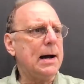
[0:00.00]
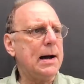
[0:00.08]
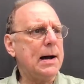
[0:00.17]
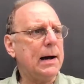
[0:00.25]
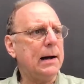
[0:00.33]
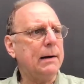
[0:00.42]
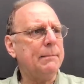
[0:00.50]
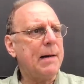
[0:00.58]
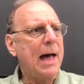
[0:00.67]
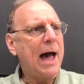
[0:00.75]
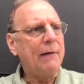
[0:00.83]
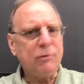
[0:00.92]
Um,
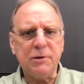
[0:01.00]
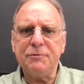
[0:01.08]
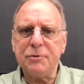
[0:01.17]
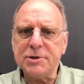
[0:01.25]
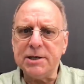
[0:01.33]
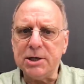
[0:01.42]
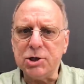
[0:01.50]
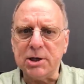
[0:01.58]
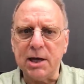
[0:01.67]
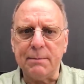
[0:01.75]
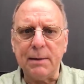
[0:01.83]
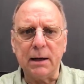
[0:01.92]
after the first edition
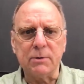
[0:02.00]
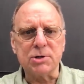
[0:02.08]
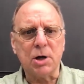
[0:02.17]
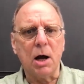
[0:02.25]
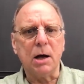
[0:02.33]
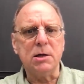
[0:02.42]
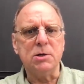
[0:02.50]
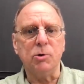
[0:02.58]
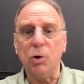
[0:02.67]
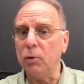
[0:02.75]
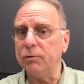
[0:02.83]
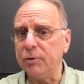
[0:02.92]
came out, I was talking to an
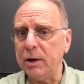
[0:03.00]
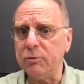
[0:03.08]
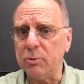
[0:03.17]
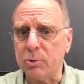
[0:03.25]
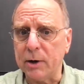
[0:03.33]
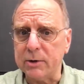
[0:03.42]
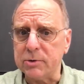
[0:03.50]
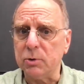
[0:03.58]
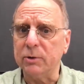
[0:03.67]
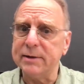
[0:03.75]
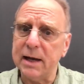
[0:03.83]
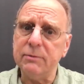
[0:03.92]
old friend from graduate school,
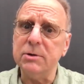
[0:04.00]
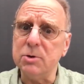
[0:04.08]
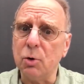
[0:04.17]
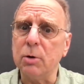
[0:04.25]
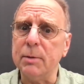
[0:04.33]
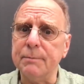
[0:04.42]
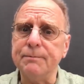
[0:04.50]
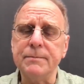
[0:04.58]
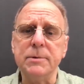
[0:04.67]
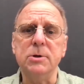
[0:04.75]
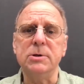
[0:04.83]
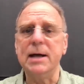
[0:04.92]
David Dorman,
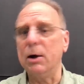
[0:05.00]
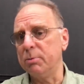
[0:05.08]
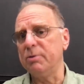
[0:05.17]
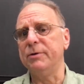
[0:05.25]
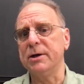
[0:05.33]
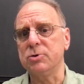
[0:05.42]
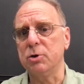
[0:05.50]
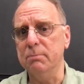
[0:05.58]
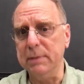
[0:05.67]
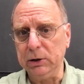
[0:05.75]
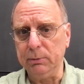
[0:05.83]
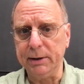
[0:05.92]
who is now a professor at
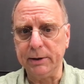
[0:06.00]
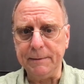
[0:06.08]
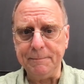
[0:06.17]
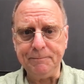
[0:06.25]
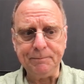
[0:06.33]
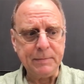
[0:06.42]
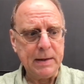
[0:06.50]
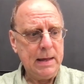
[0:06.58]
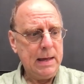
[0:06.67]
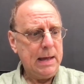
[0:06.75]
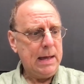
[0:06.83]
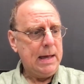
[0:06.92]
Middlebury.
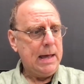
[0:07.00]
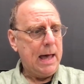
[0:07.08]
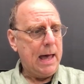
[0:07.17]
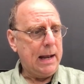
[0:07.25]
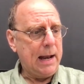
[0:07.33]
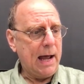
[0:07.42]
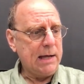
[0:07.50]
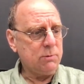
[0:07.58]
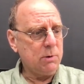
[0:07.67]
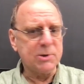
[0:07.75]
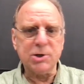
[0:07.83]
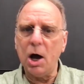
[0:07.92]
And as we
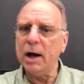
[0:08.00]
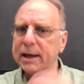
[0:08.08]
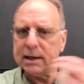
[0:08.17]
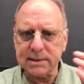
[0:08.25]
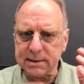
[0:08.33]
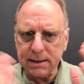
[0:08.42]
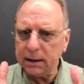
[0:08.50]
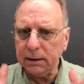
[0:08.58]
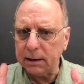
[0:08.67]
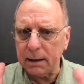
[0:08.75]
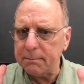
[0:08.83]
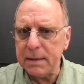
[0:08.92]
were talking,
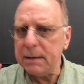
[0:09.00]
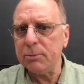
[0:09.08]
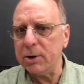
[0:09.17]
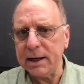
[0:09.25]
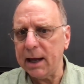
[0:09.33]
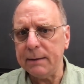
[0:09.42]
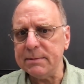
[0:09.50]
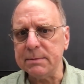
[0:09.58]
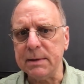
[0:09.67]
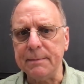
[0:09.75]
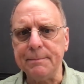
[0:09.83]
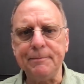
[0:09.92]
suddenly a memory came to
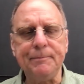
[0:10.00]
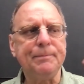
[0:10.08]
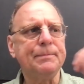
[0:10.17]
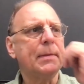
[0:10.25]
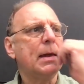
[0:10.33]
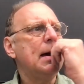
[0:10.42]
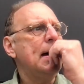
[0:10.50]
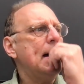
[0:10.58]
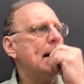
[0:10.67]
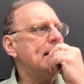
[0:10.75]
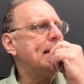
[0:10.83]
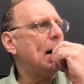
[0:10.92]
me
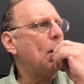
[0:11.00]
that